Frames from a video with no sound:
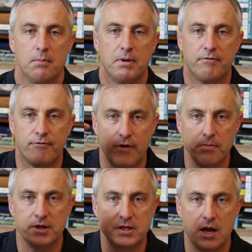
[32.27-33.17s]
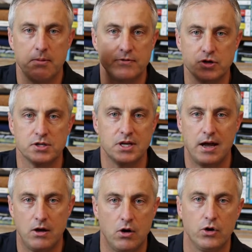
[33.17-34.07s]
but from the time of
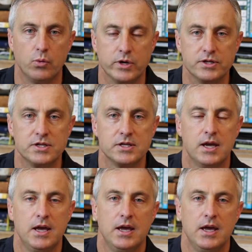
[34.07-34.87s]
Josiah onwards,